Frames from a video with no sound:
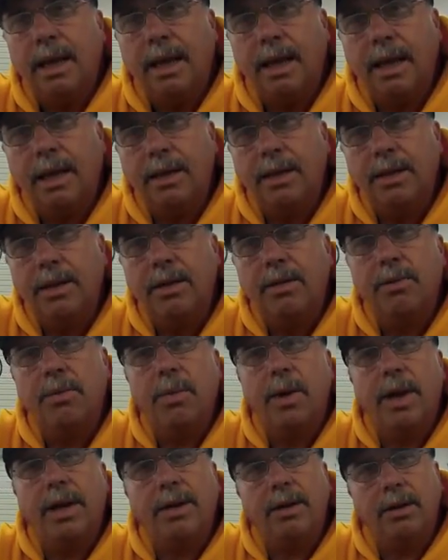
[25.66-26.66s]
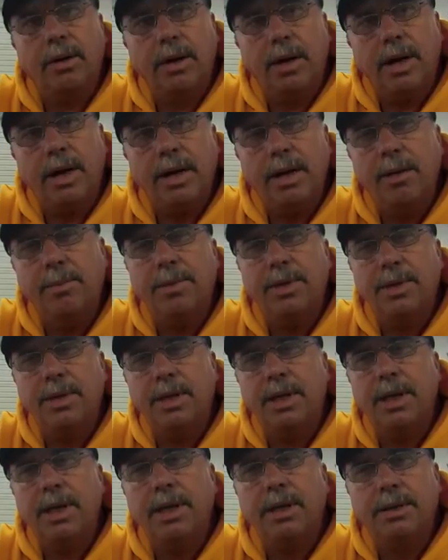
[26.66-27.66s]
and the regular
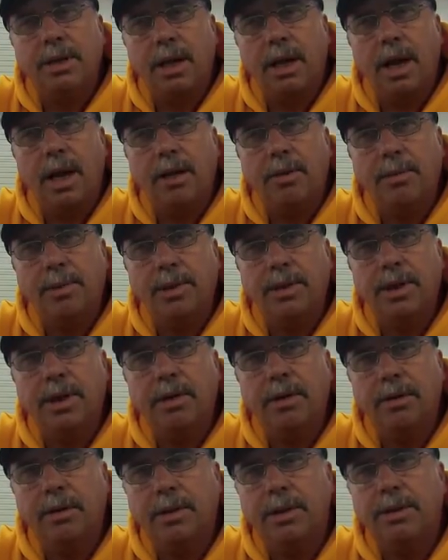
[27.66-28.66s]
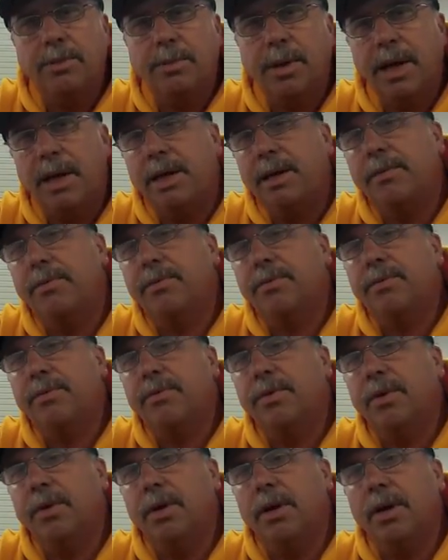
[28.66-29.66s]
EWG is a lighter material. It's made
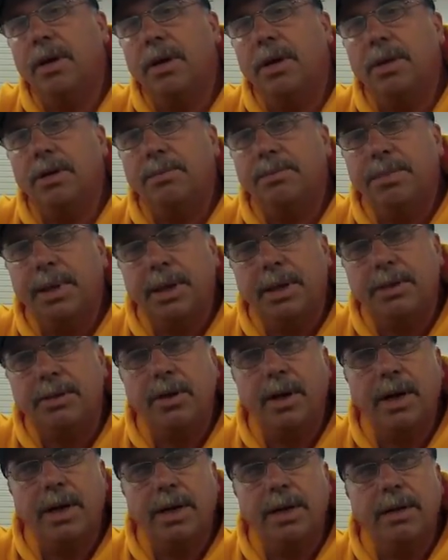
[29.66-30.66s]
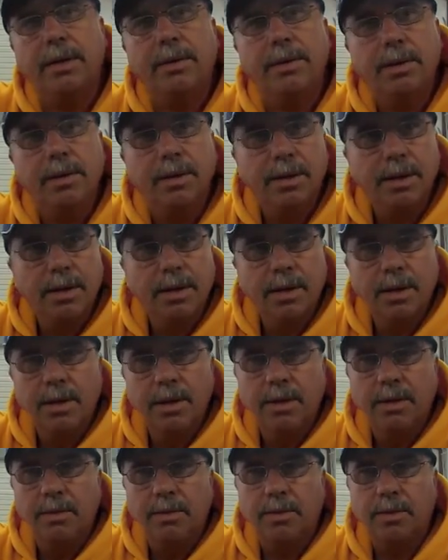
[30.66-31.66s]
for penetrating
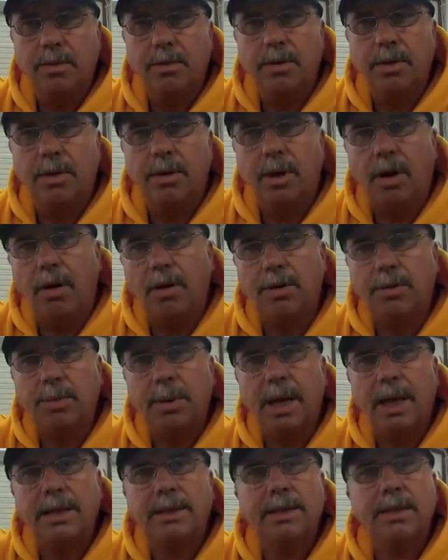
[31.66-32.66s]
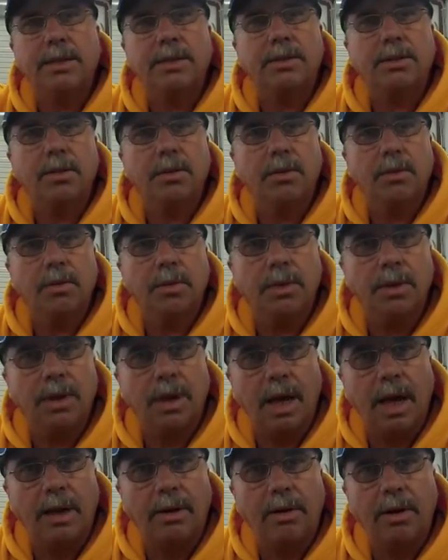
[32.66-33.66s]
through the large plastics with
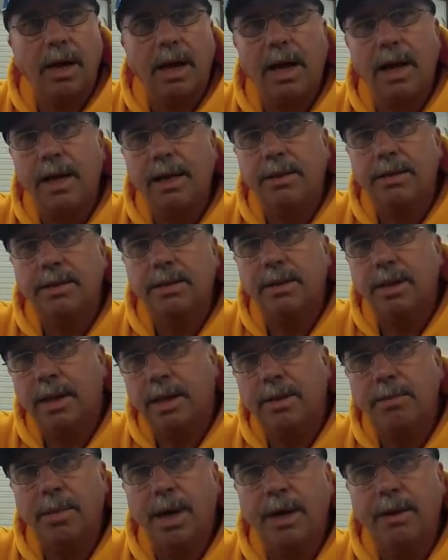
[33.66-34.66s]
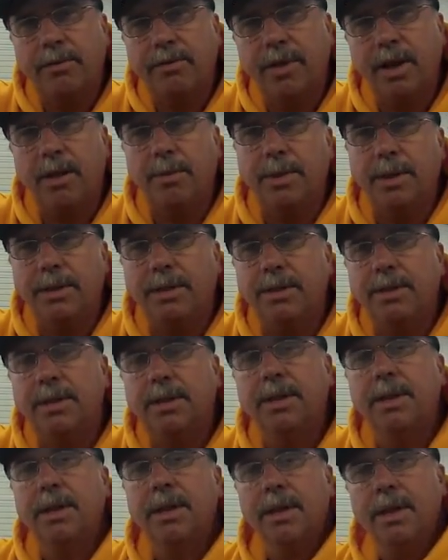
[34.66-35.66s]
the lighter lines and the monofilaments.
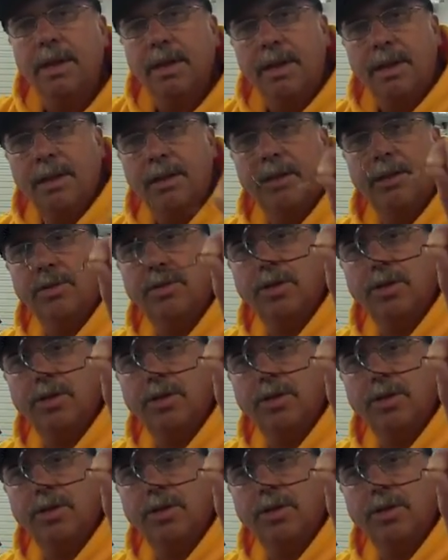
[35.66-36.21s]
The